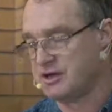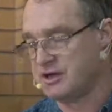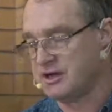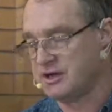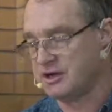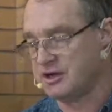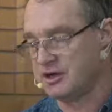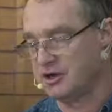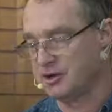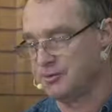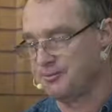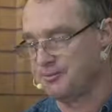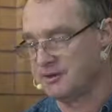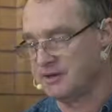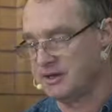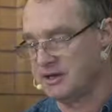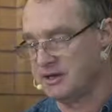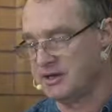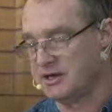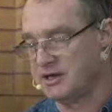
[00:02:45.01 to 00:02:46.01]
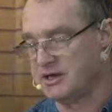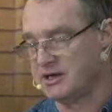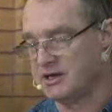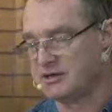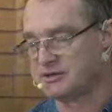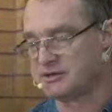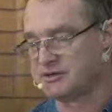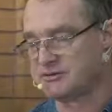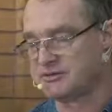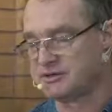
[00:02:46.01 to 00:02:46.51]
and open our
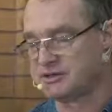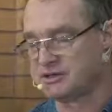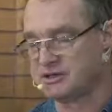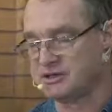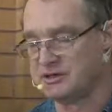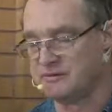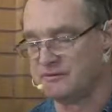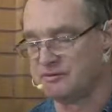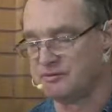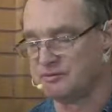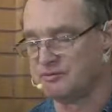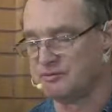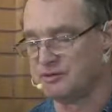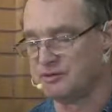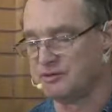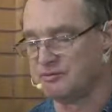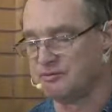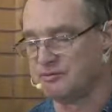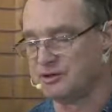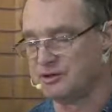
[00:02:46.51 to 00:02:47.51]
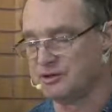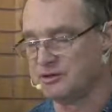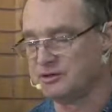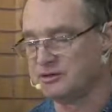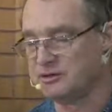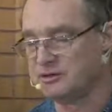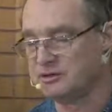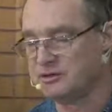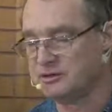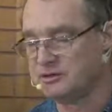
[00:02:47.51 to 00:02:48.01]
hearts to receive your word
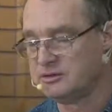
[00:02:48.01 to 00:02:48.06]
well.